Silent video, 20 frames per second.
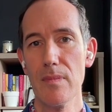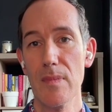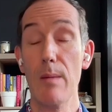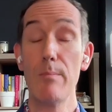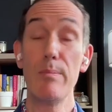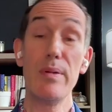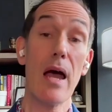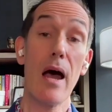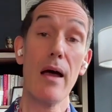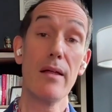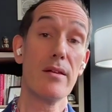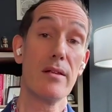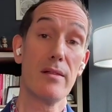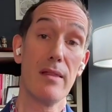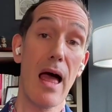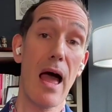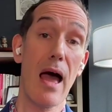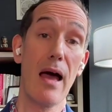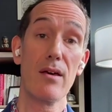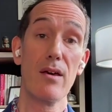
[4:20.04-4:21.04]
Beyond a
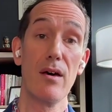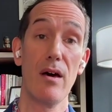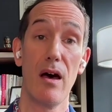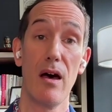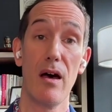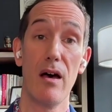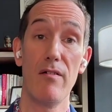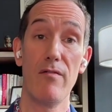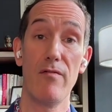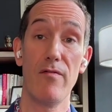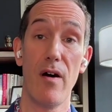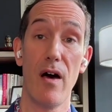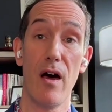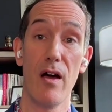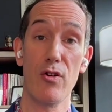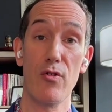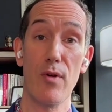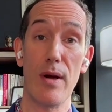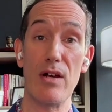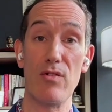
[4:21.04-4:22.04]
lack of a
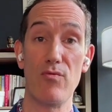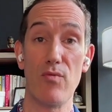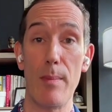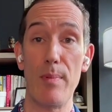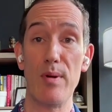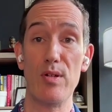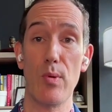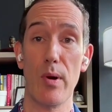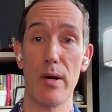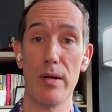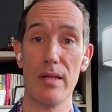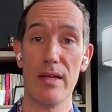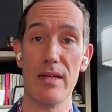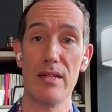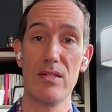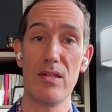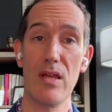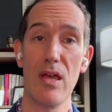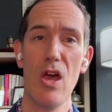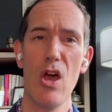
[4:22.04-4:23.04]
graded repertoire
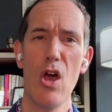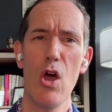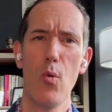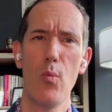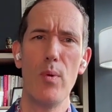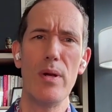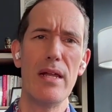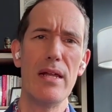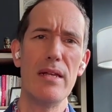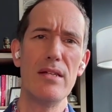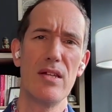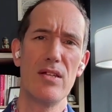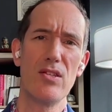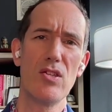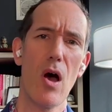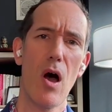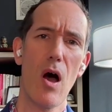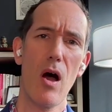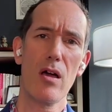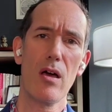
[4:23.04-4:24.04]
list, we need to
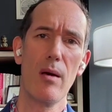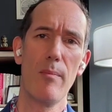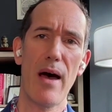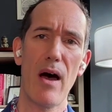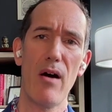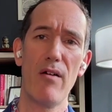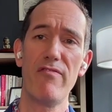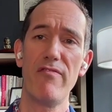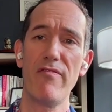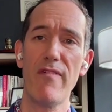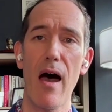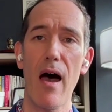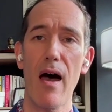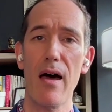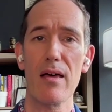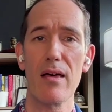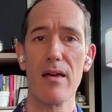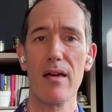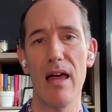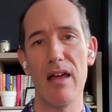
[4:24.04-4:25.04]
talk about
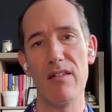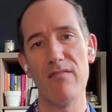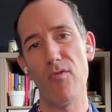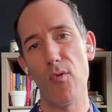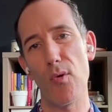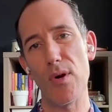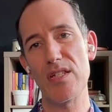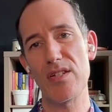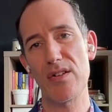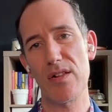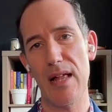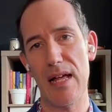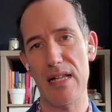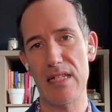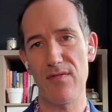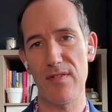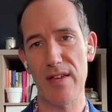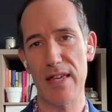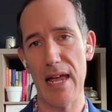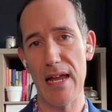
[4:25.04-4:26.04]
Fach and voice
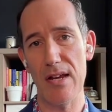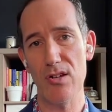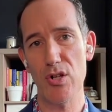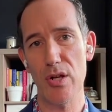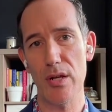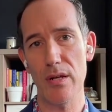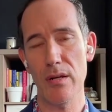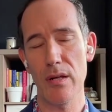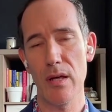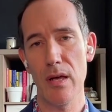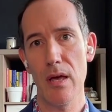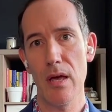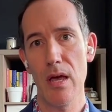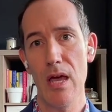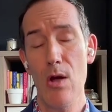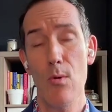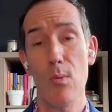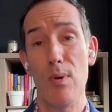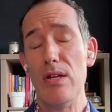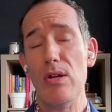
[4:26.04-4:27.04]
classification.
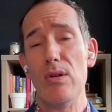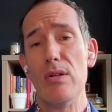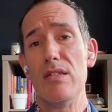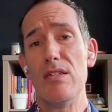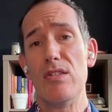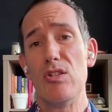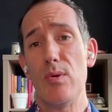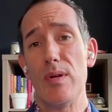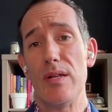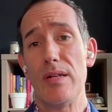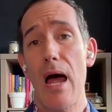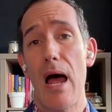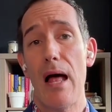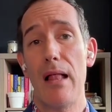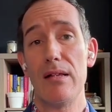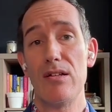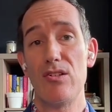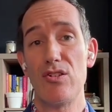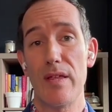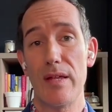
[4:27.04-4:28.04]
We need to
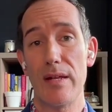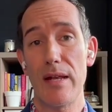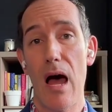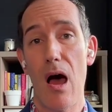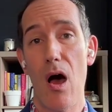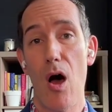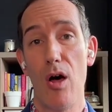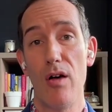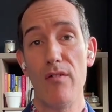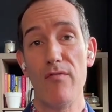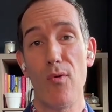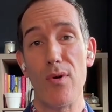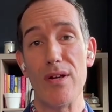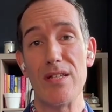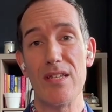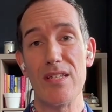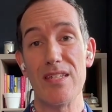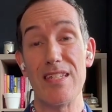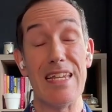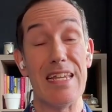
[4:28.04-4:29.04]
acknowledge that not all
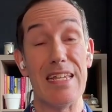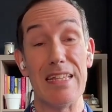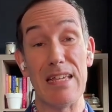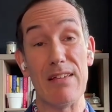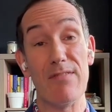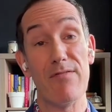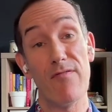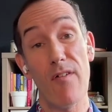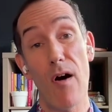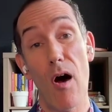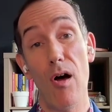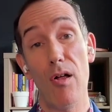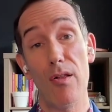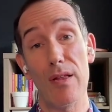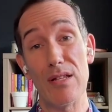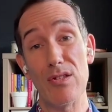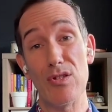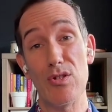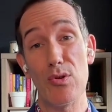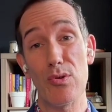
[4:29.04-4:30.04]
voices neatly fall
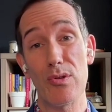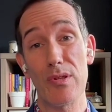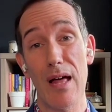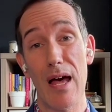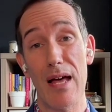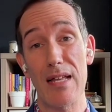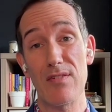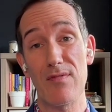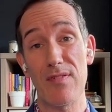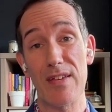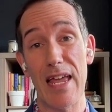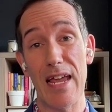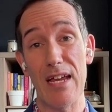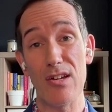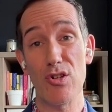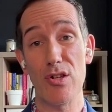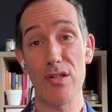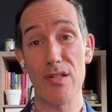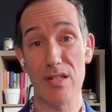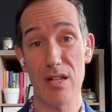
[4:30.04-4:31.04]
into
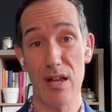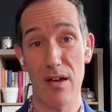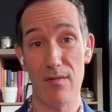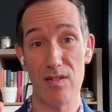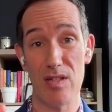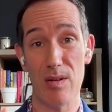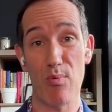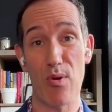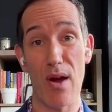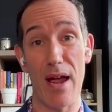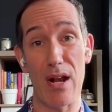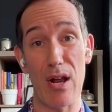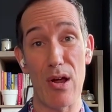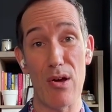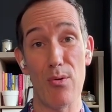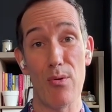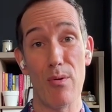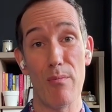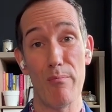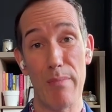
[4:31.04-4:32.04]
classifications of
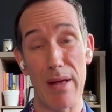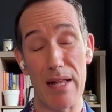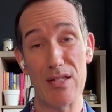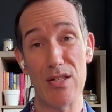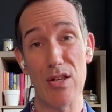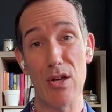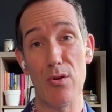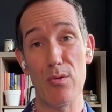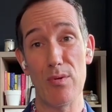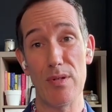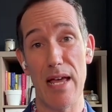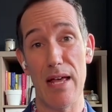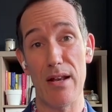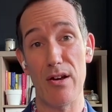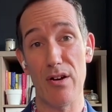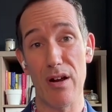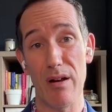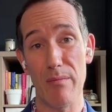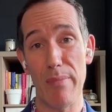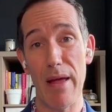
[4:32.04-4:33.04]
soprano, mezzo,
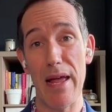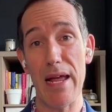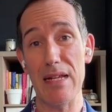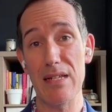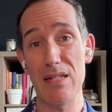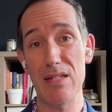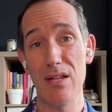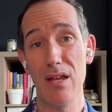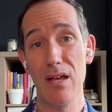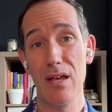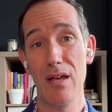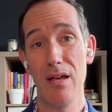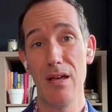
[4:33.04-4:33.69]
tenor, and bass.